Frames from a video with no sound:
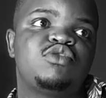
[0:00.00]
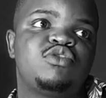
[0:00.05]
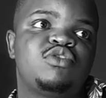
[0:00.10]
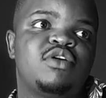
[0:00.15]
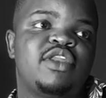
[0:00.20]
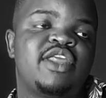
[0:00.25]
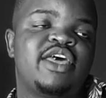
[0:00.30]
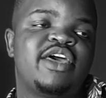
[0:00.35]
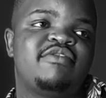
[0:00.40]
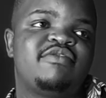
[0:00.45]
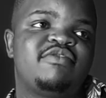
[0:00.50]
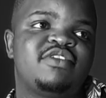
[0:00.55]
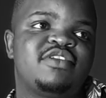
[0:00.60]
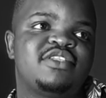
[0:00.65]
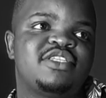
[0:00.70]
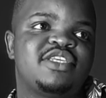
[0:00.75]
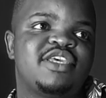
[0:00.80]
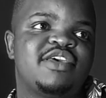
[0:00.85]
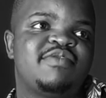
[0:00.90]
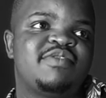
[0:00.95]
to your life
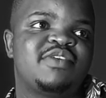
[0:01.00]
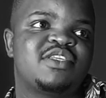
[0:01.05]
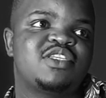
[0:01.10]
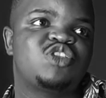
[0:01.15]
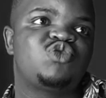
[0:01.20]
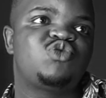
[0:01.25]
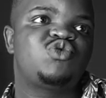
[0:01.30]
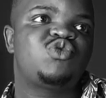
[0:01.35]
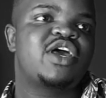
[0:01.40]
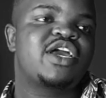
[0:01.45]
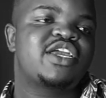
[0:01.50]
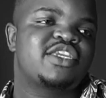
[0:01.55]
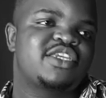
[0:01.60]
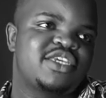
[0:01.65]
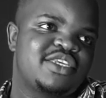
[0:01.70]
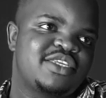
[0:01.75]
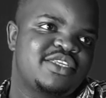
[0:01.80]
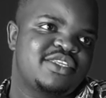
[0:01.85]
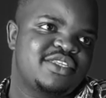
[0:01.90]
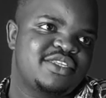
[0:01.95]
is having
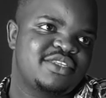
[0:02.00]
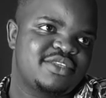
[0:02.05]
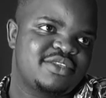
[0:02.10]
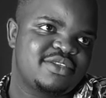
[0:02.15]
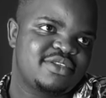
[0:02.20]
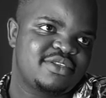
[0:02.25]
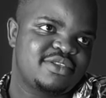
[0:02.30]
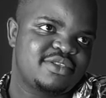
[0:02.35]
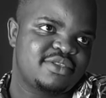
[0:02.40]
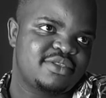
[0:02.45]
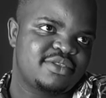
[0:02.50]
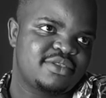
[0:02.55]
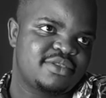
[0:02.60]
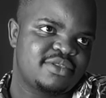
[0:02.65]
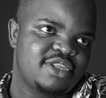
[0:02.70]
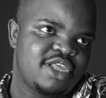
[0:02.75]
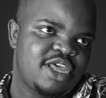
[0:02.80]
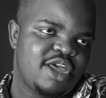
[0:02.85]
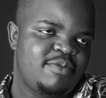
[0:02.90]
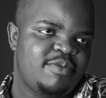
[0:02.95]
structures
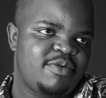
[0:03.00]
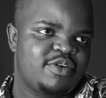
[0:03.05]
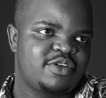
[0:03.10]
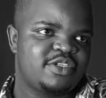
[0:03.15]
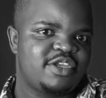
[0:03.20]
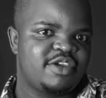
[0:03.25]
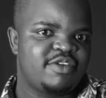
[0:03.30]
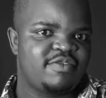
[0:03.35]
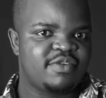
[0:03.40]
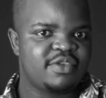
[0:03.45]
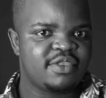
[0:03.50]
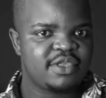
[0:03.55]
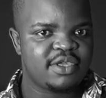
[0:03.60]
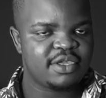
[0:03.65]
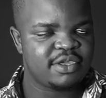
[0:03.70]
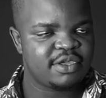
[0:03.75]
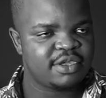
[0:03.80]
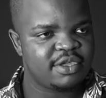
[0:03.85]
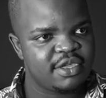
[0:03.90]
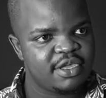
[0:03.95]
about
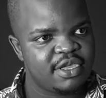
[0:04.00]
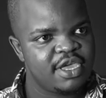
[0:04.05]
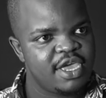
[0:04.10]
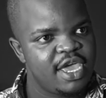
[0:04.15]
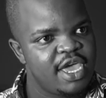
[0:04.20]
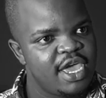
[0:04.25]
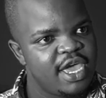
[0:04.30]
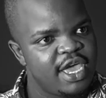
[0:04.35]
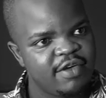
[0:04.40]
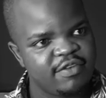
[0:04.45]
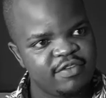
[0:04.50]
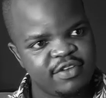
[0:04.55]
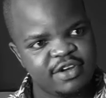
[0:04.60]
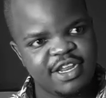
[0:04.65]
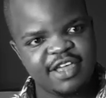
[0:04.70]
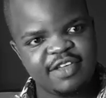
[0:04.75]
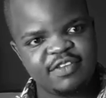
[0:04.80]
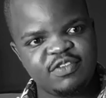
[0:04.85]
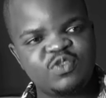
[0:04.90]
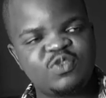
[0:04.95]
everything. Have your
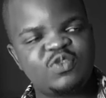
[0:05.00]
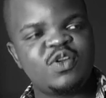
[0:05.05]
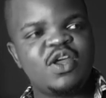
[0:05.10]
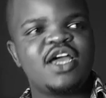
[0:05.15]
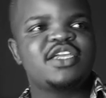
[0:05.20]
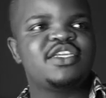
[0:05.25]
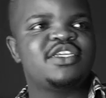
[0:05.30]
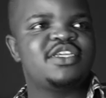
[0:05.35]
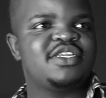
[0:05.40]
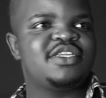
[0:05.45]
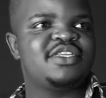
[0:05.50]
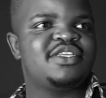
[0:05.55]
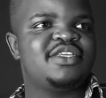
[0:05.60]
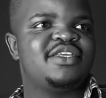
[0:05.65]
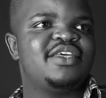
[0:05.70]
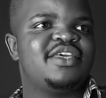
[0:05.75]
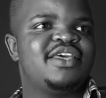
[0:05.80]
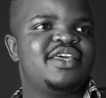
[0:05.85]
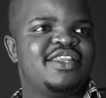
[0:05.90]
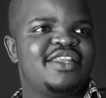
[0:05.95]
life structured,
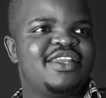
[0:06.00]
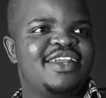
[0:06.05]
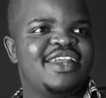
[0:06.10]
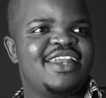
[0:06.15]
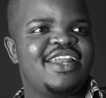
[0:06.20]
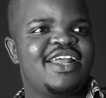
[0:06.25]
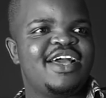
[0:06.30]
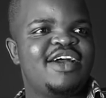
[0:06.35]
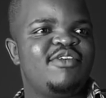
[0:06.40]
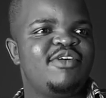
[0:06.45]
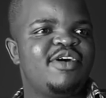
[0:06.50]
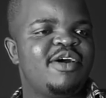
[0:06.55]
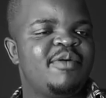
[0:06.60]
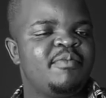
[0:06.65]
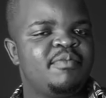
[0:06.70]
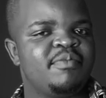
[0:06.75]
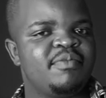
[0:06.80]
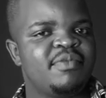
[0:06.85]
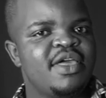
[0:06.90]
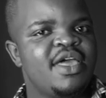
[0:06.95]
and right now
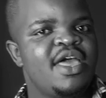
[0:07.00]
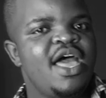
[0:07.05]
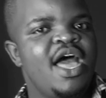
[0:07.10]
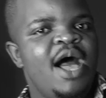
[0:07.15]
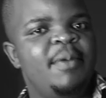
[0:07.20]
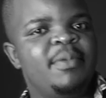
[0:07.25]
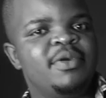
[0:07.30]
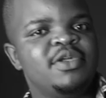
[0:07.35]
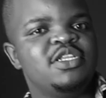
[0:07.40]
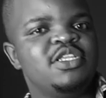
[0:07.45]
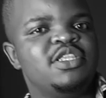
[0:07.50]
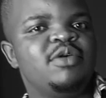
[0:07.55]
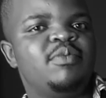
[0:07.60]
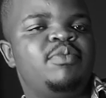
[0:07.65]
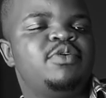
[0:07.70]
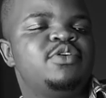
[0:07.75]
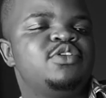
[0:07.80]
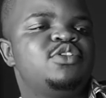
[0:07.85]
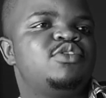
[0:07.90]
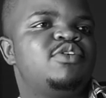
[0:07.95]
I'm I'm actually the
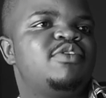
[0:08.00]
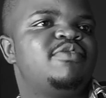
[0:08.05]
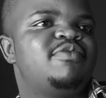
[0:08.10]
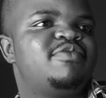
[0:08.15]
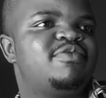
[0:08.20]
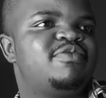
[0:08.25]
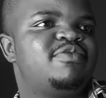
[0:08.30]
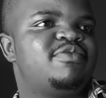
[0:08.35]
brace of